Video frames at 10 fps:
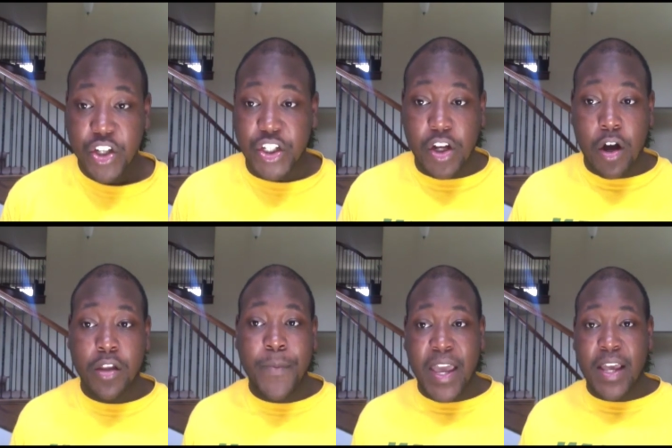She
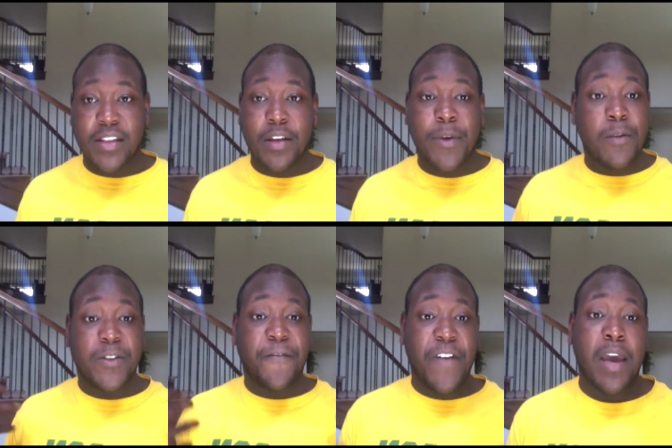called him handsome and it
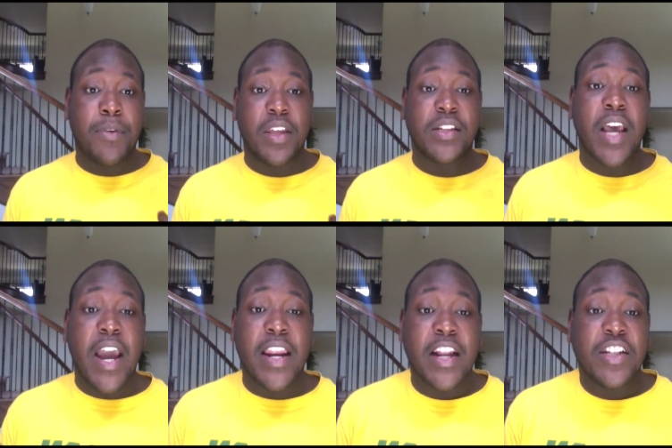was fabulous.
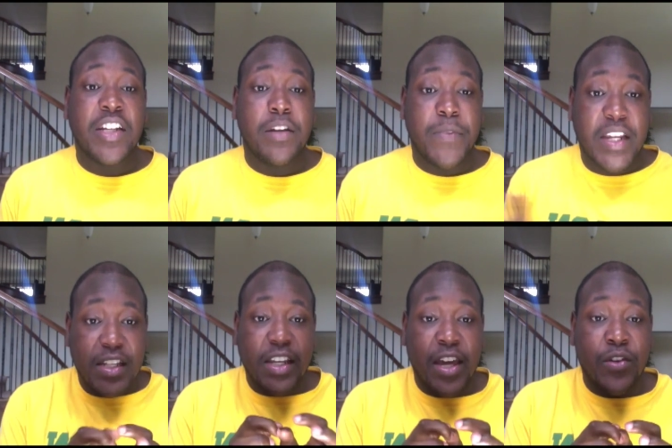And I just need them to
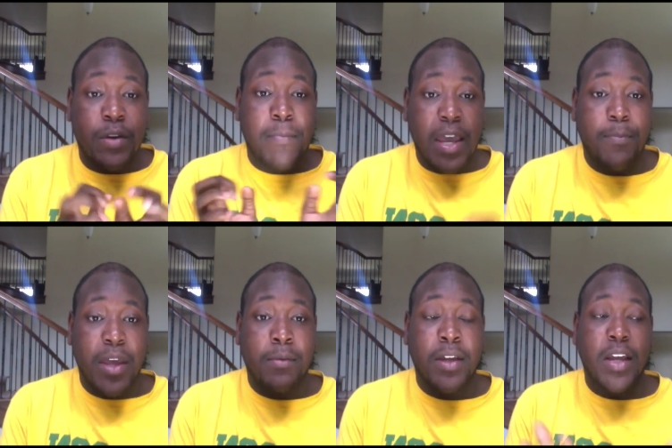get together and make a
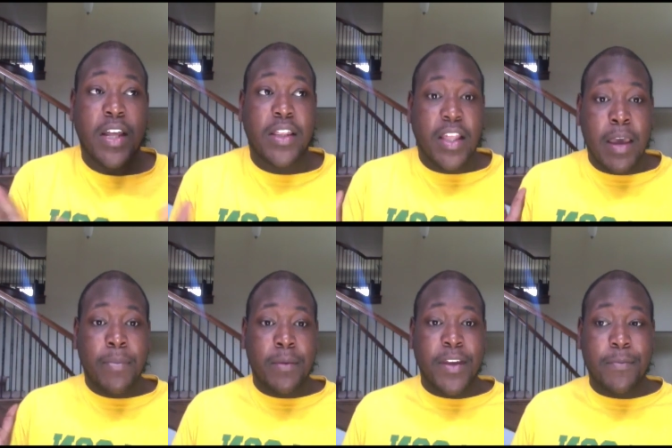baby. And then
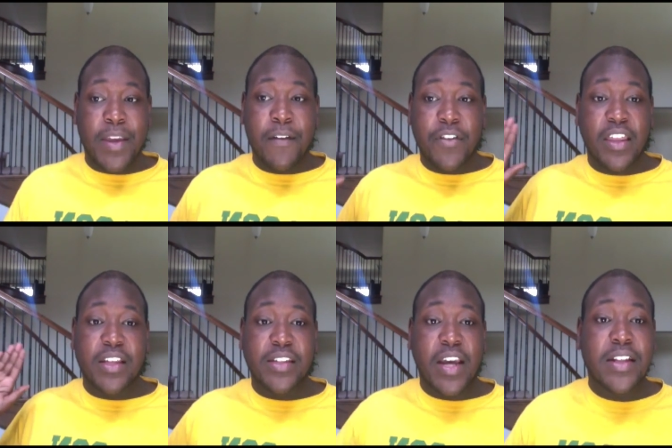that baby can be everything
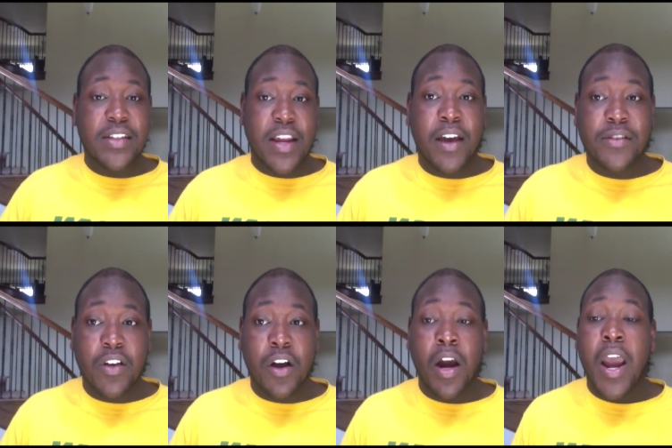that Scott and Stiles
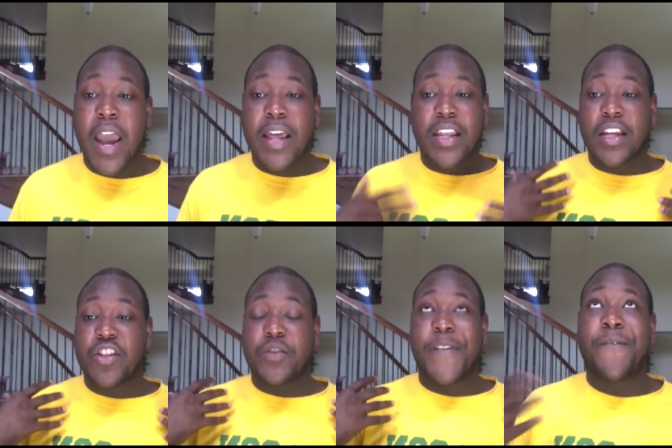are. And then it can just be